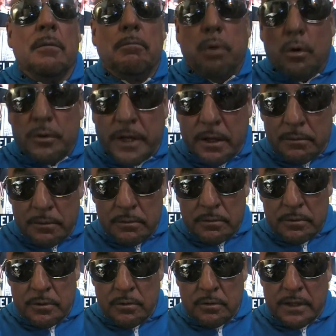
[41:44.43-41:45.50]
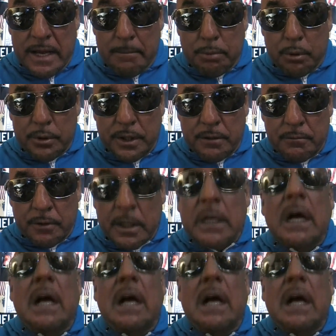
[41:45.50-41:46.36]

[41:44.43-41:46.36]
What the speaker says: pull down, you know, lat pull down, right?